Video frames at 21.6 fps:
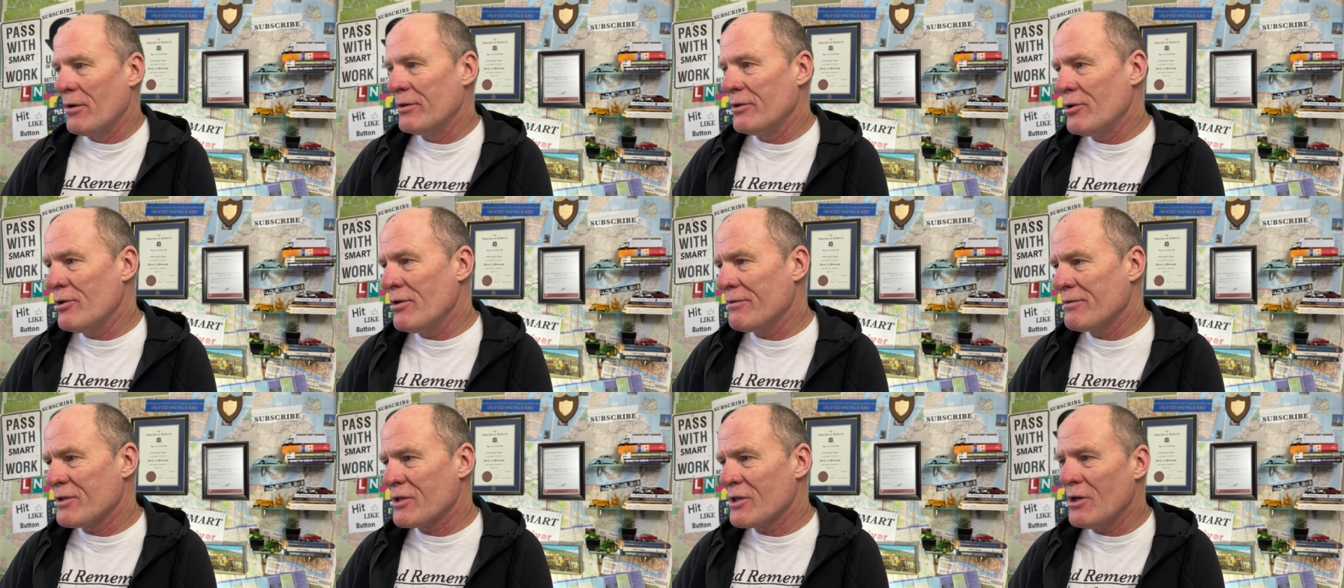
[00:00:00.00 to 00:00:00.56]
Do you
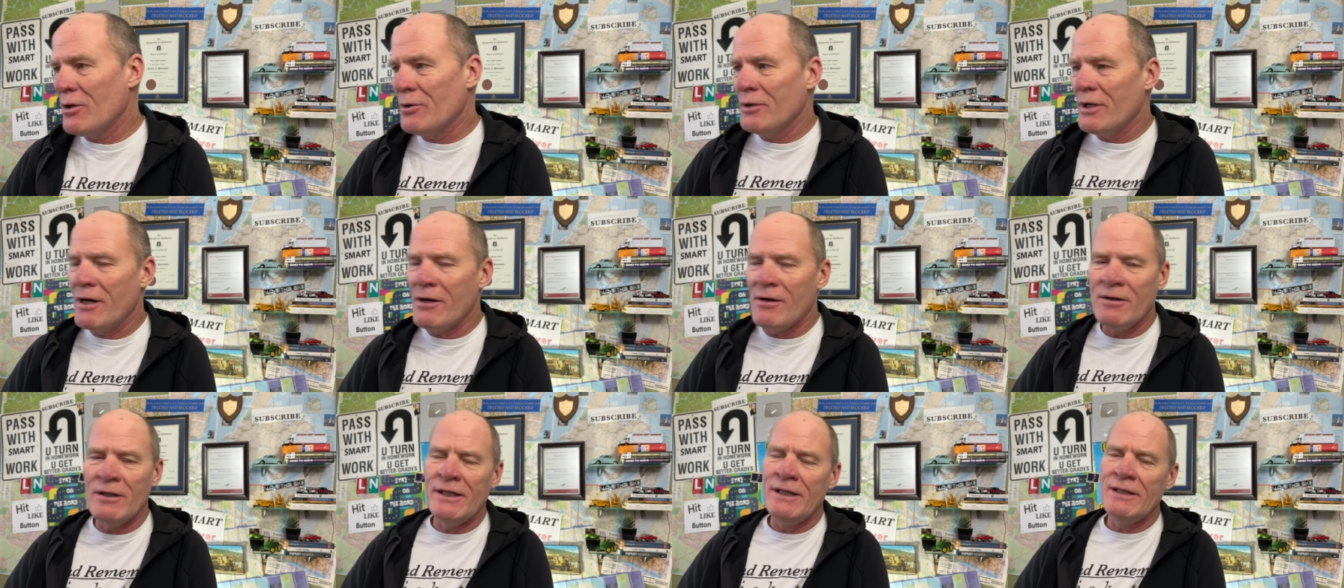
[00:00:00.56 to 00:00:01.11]
have snow
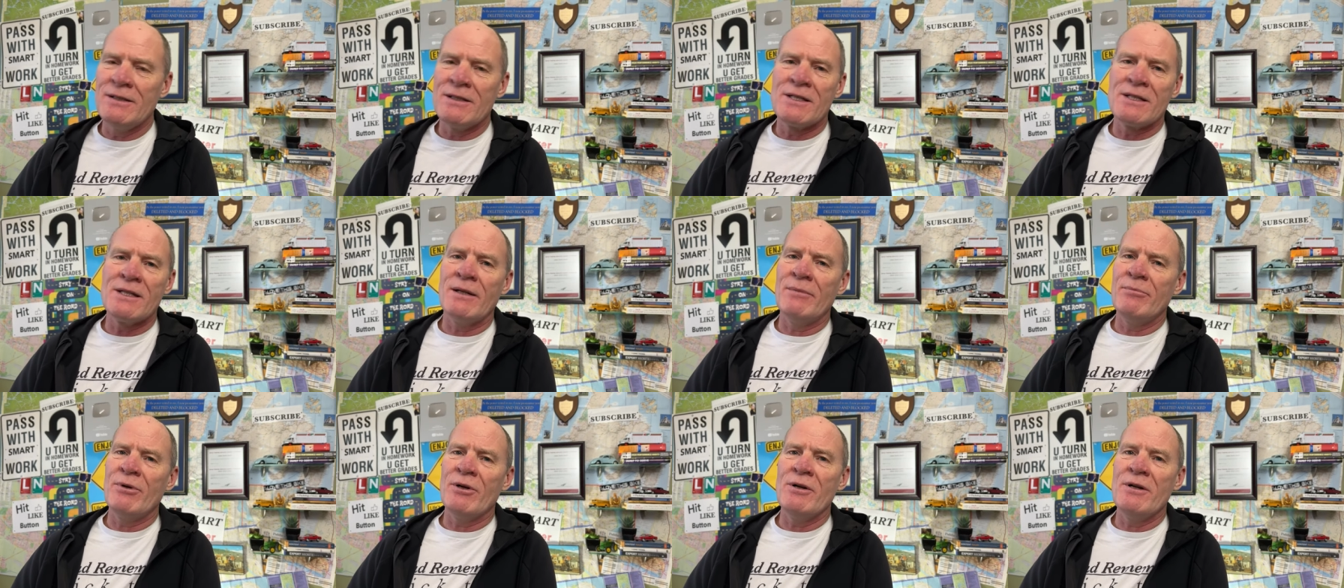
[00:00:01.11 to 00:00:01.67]
there in
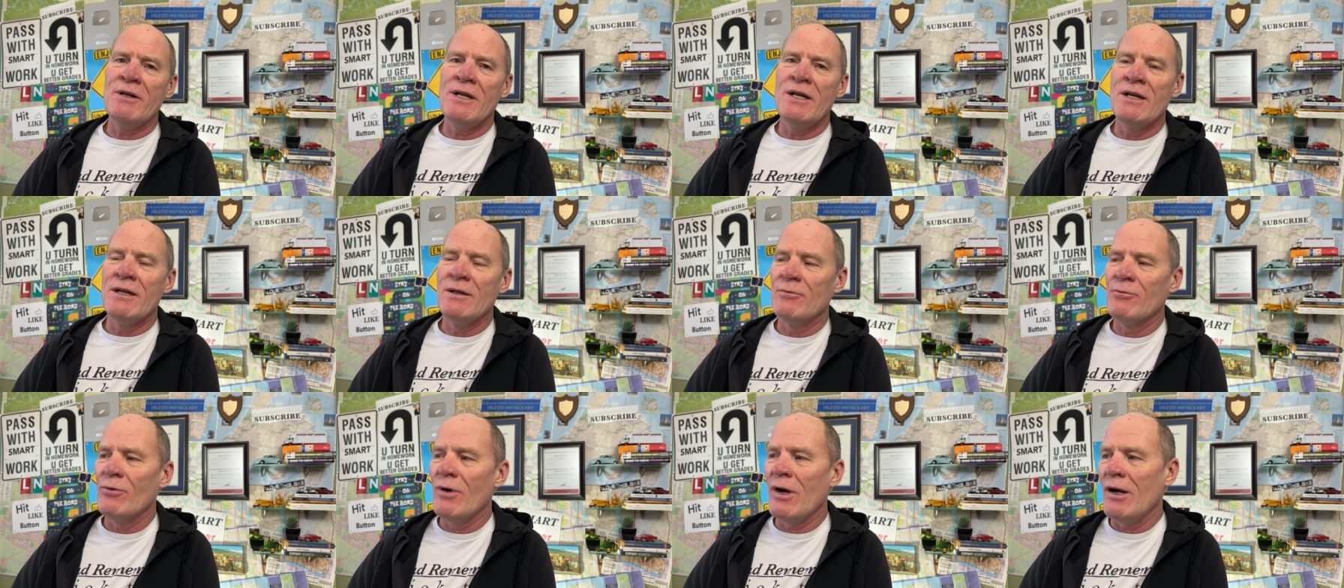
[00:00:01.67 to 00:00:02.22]
Sudbury,
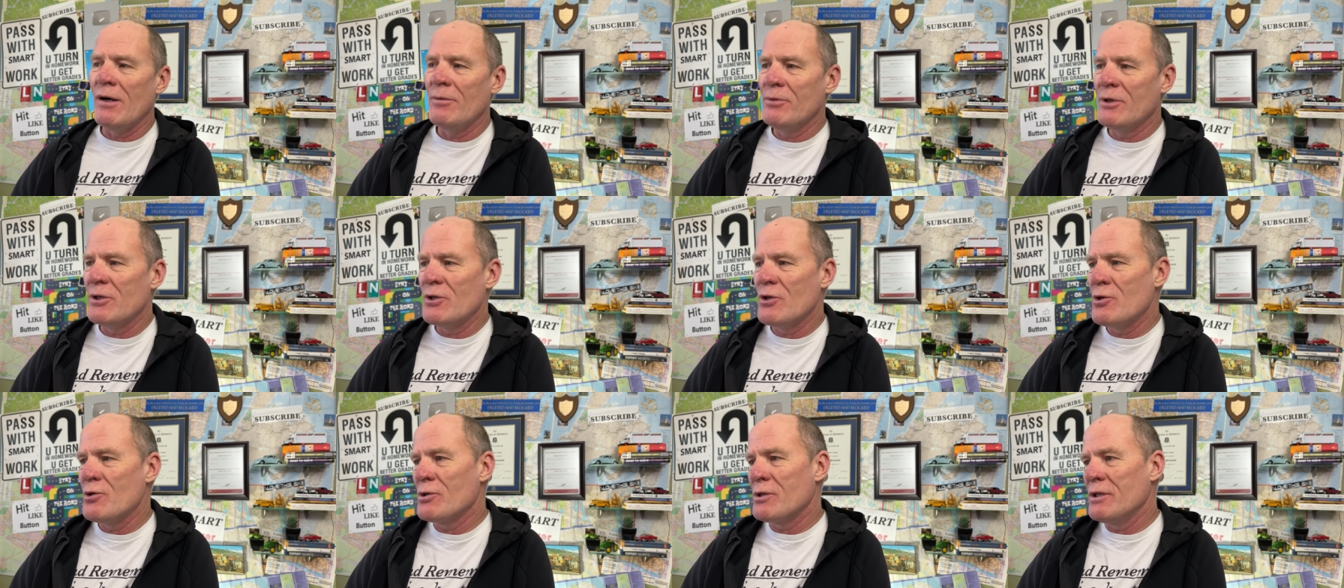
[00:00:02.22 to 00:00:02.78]
Rob? Because
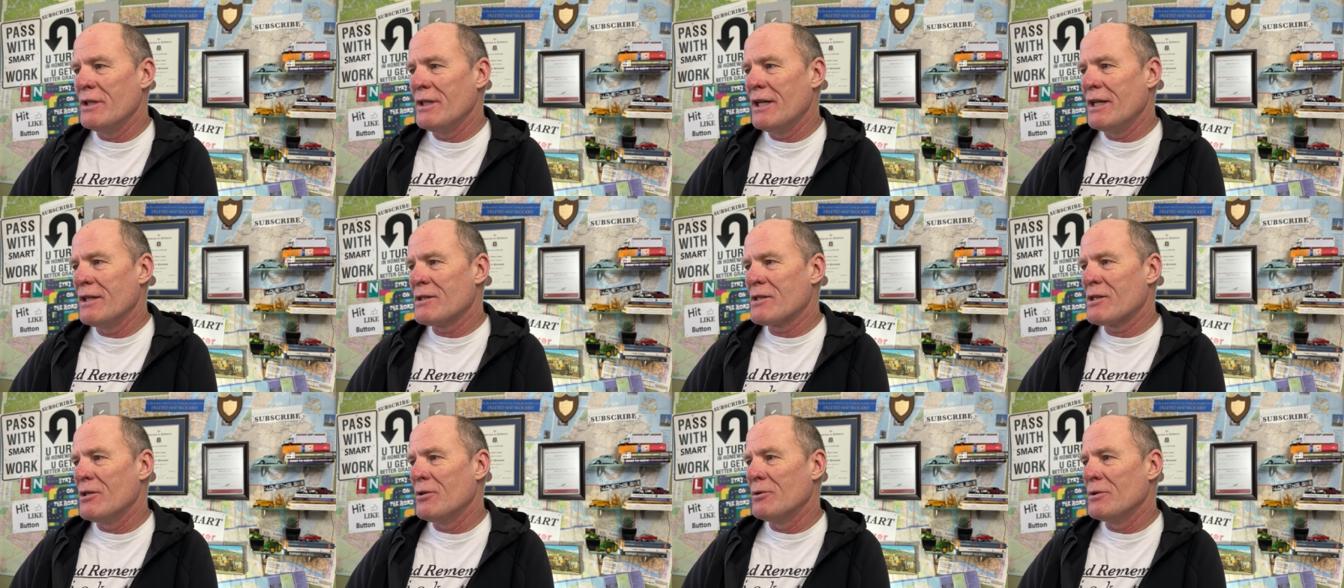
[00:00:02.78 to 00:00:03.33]
usually you get
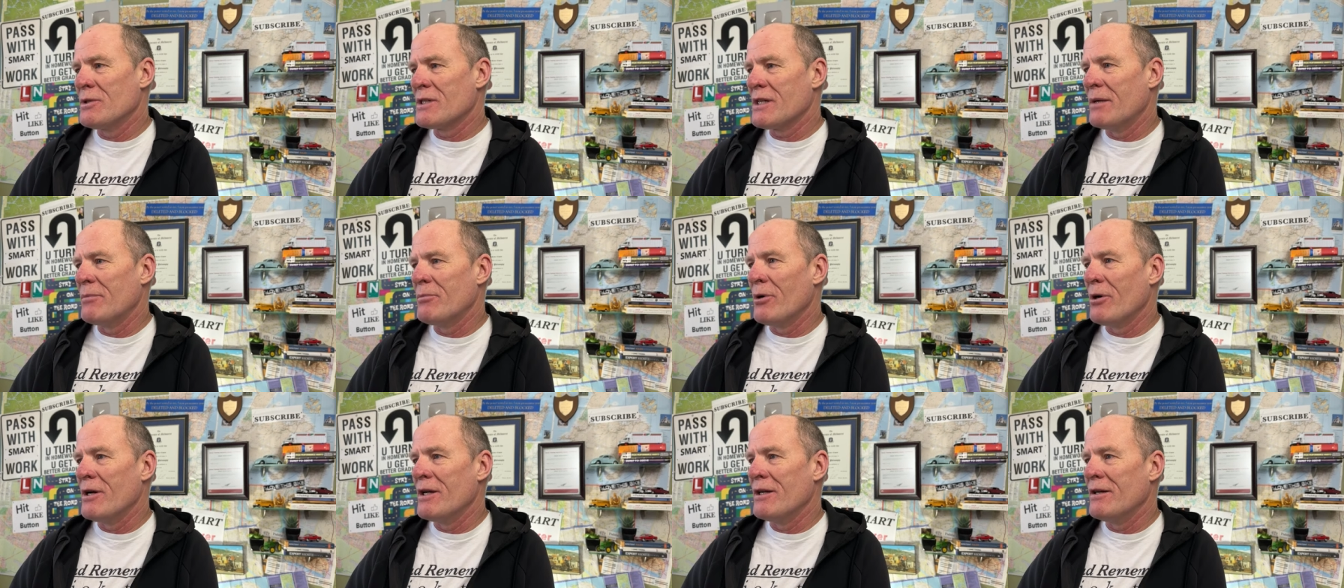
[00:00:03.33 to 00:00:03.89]
snow in
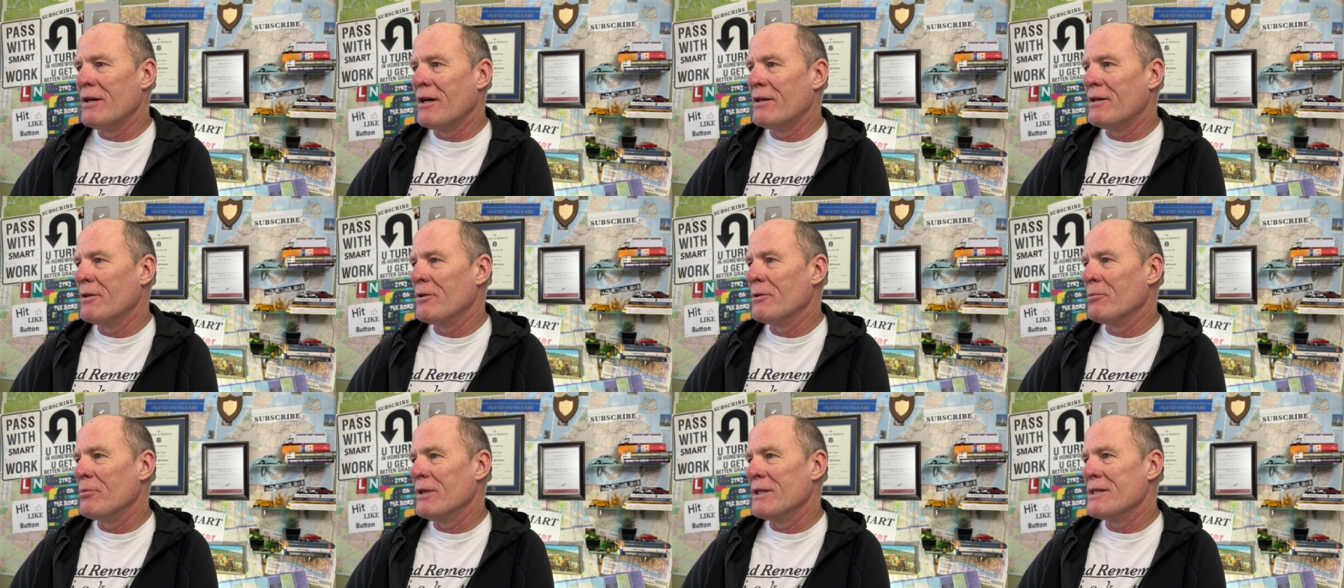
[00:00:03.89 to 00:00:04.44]
Sudbury and not in
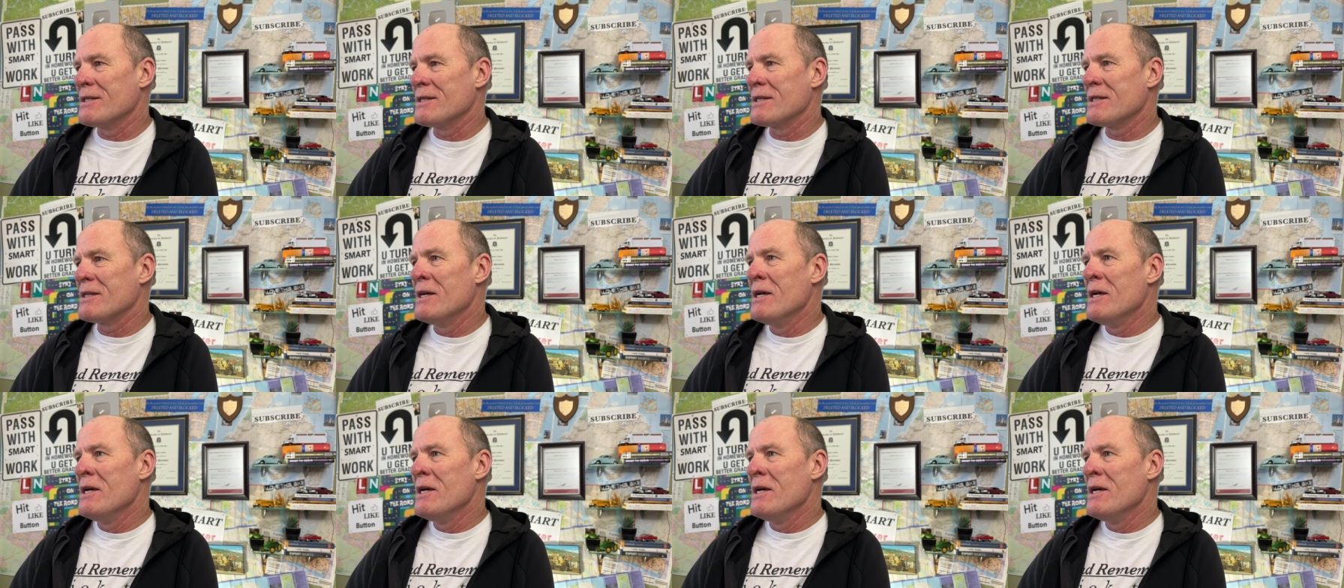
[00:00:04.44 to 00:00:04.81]
other places.